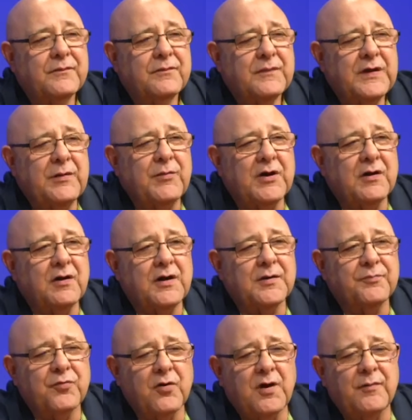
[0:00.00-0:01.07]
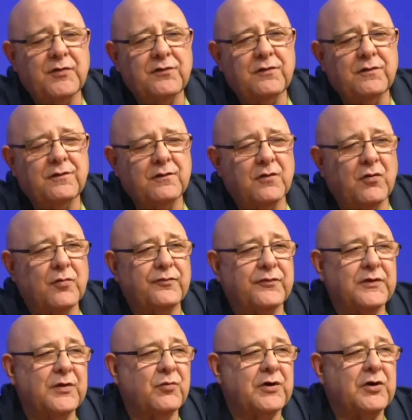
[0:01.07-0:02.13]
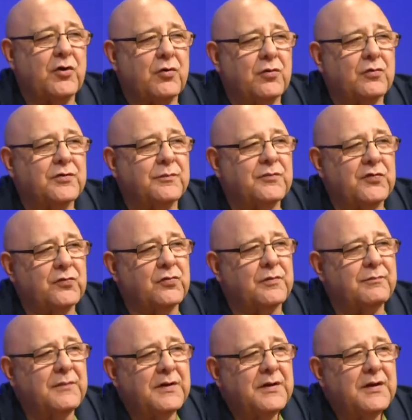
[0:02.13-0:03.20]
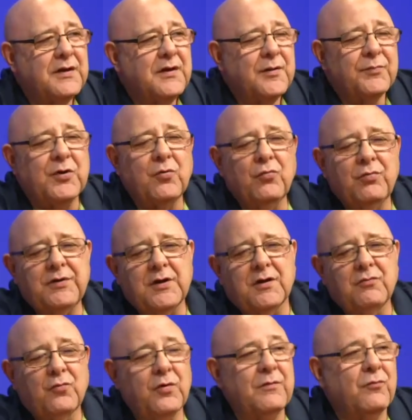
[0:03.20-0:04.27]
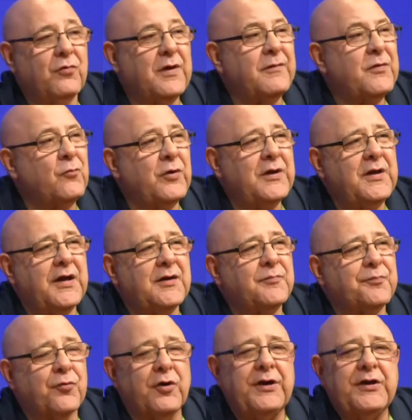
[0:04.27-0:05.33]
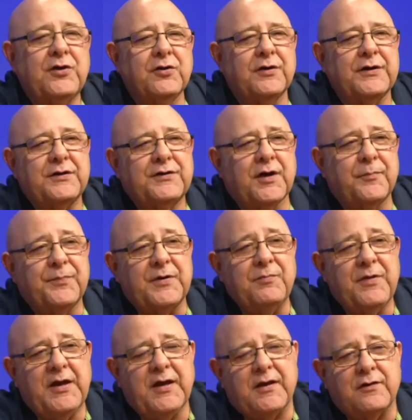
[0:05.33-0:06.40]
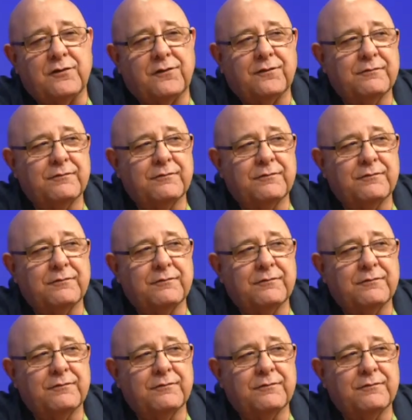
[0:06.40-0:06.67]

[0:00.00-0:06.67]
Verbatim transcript: He made a lot of promises, and hopefully, we're going to hold him to them. But, you know, we're, we're, we're getting pretty good at dumping mayors.